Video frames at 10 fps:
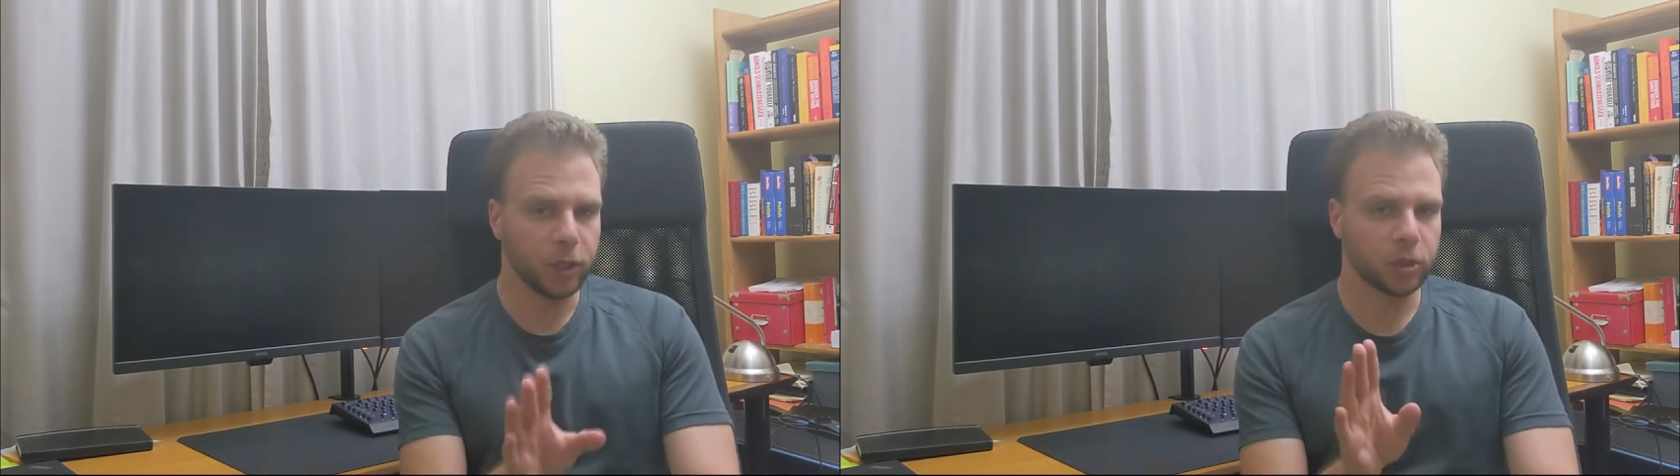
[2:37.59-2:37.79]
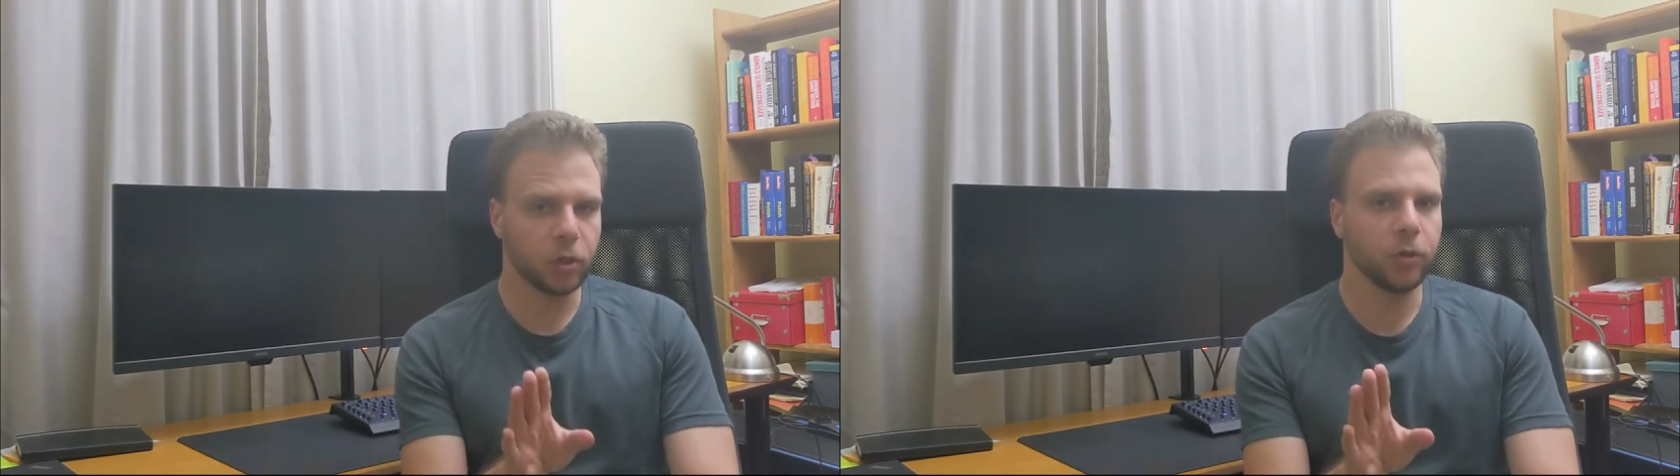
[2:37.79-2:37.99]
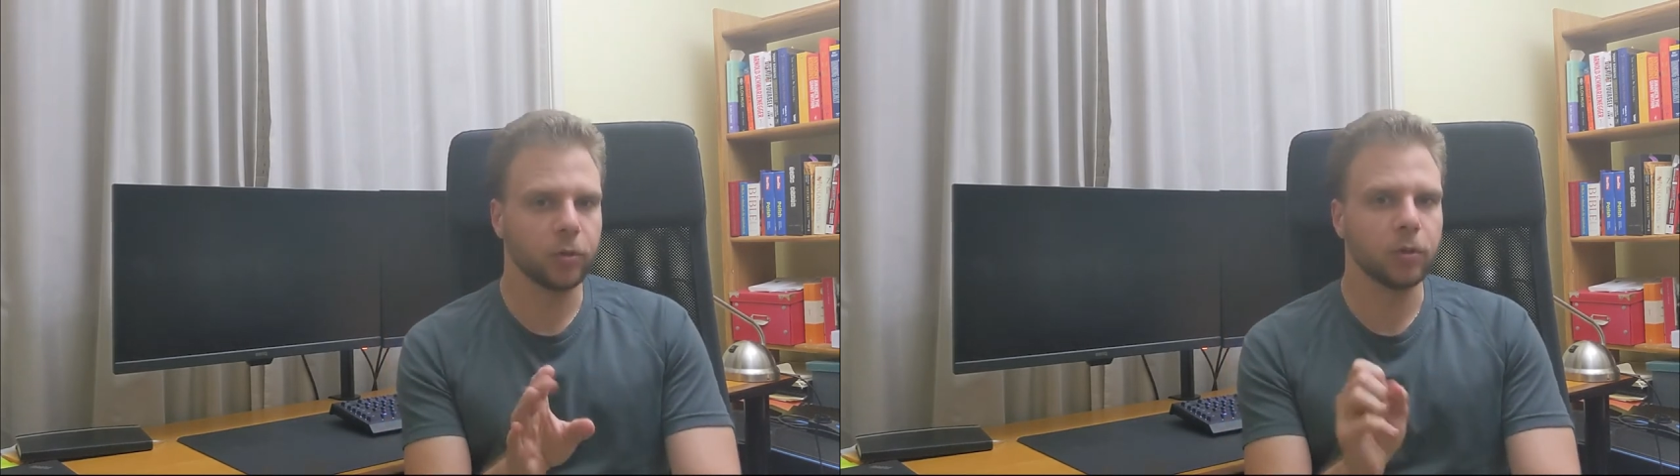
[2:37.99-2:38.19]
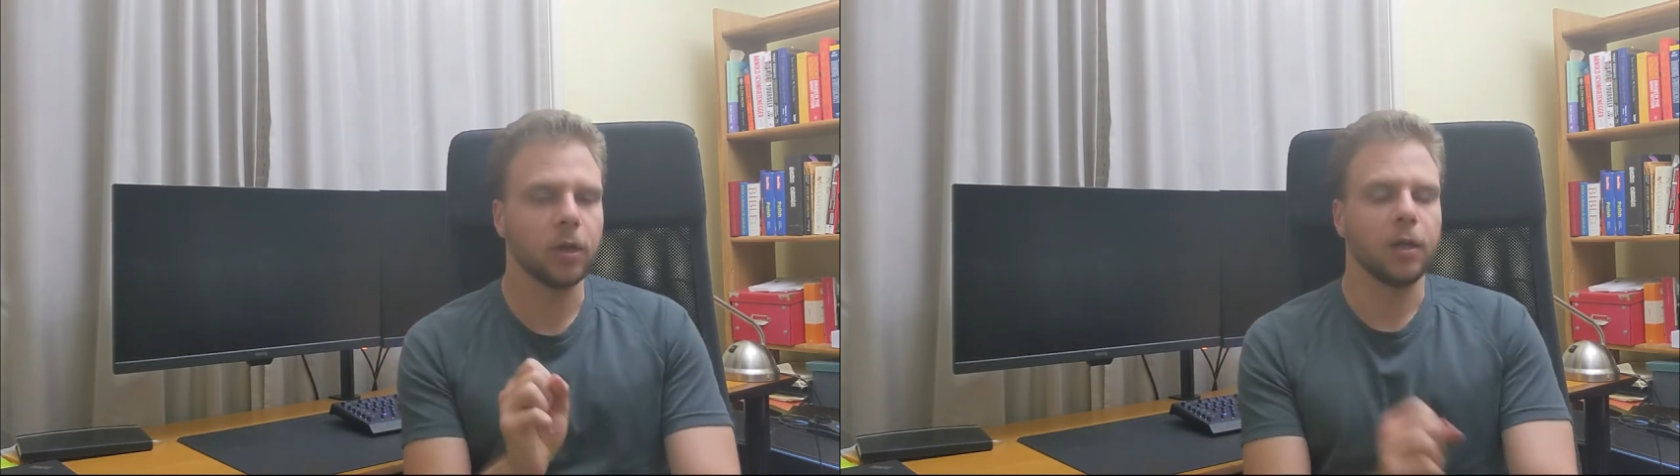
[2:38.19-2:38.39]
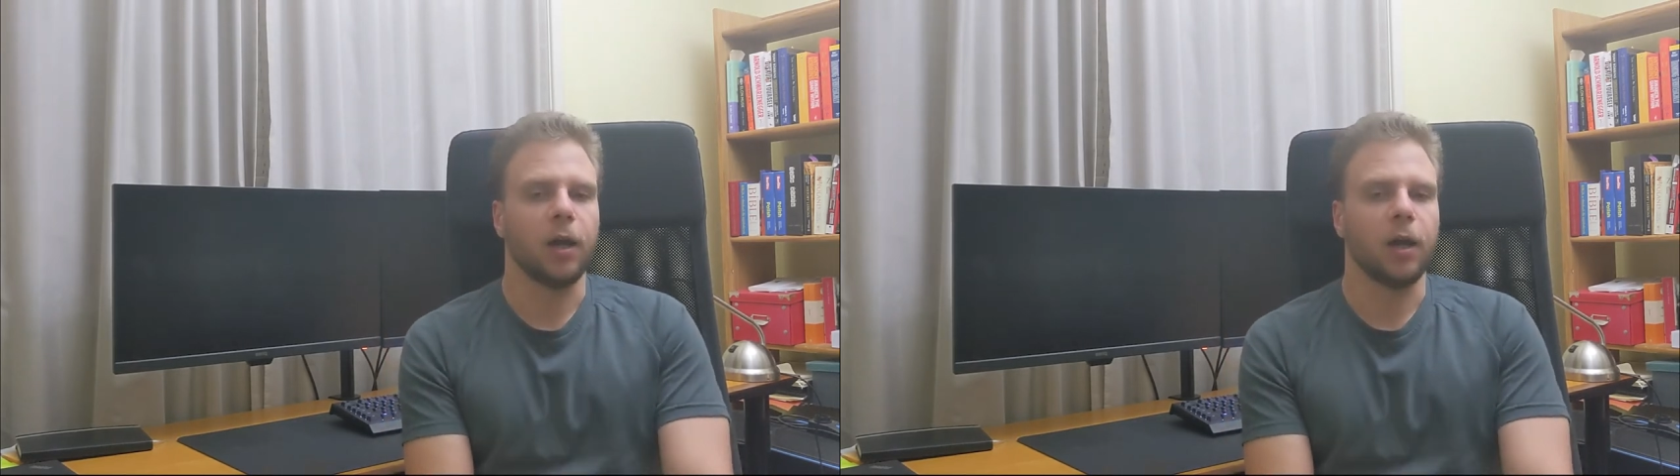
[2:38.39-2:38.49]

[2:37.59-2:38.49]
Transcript: I show you,